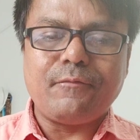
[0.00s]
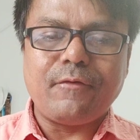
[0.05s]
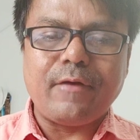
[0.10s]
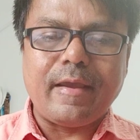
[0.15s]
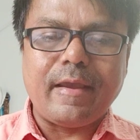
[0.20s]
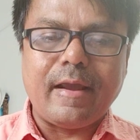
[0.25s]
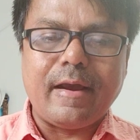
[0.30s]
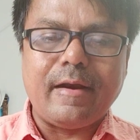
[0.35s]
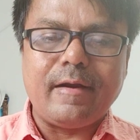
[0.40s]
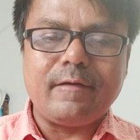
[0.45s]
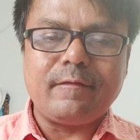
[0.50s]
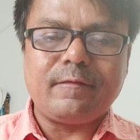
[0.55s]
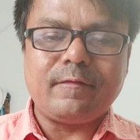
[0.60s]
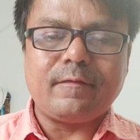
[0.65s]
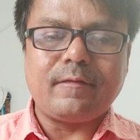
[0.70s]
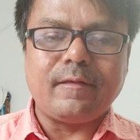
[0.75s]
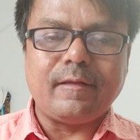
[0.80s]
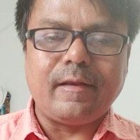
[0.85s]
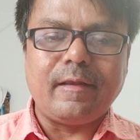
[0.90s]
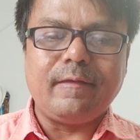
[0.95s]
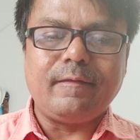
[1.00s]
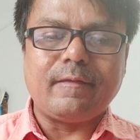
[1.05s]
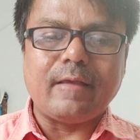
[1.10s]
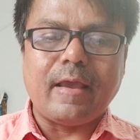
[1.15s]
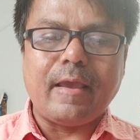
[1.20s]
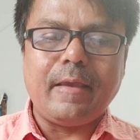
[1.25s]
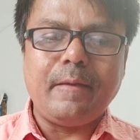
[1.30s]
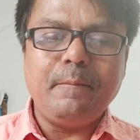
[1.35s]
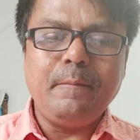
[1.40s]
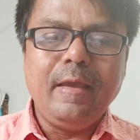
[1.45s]
fires
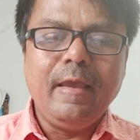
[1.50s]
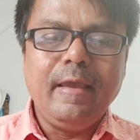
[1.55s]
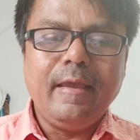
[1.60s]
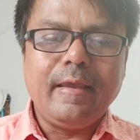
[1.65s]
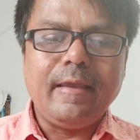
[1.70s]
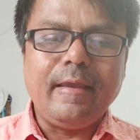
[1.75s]
regime